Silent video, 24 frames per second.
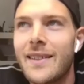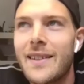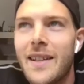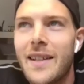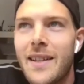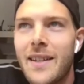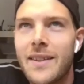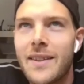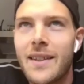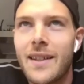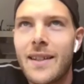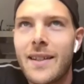
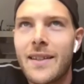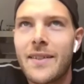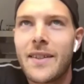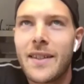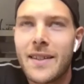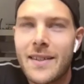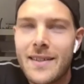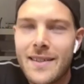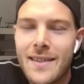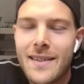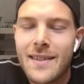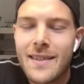that,
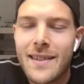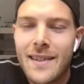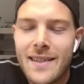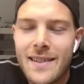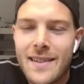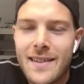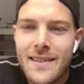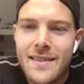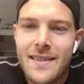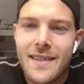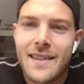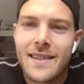that that's
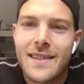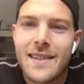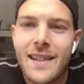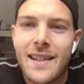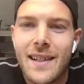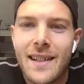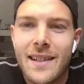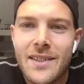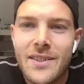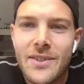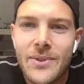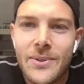that's
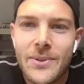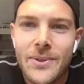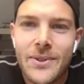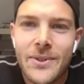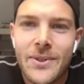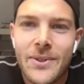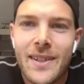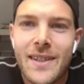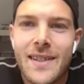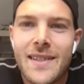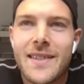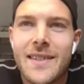hard to to
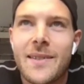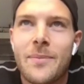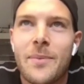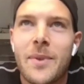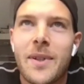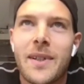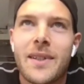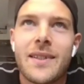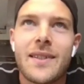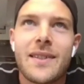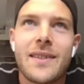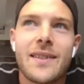answer,
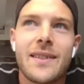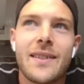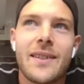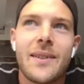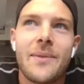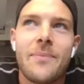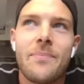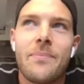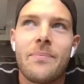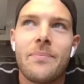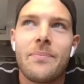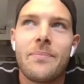but
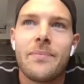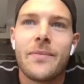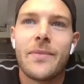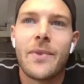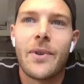um,